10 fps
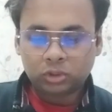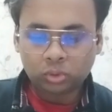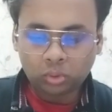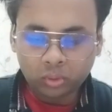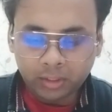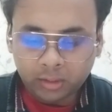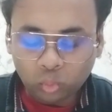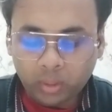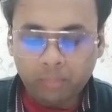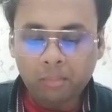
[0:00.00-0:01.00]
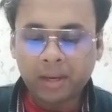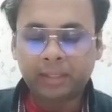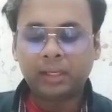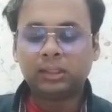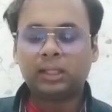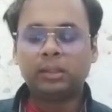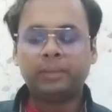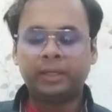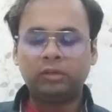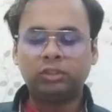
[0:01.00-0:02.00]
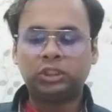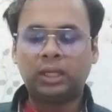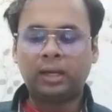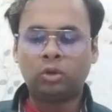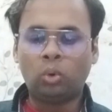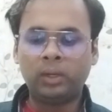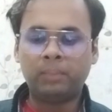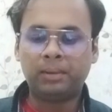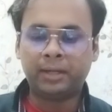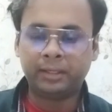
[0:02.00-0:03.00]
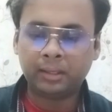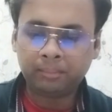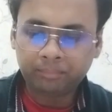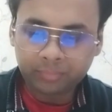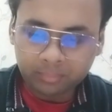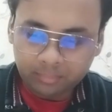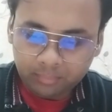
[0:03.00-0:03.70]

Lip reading: So only two type of materials are remaining, which are gold and platinum.